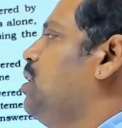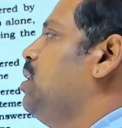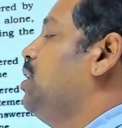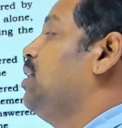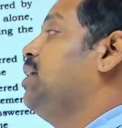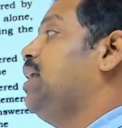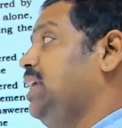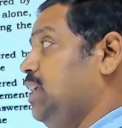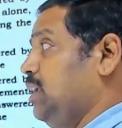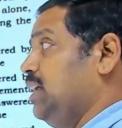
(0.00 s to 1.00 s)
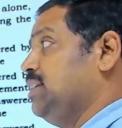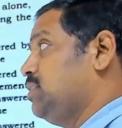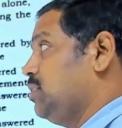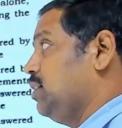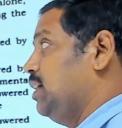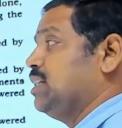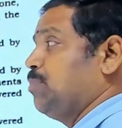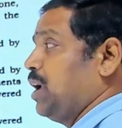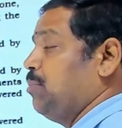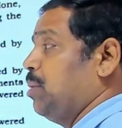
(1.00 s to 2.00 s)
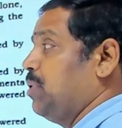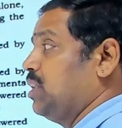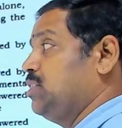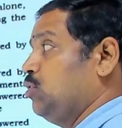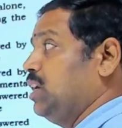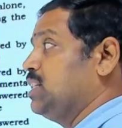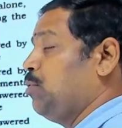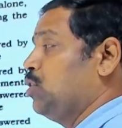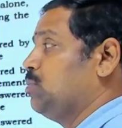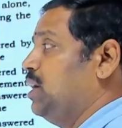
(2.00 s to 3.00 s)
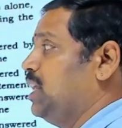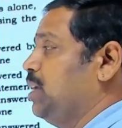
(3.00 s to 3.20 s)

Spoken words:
19. Yes, it's a prime number. So there is a possibility.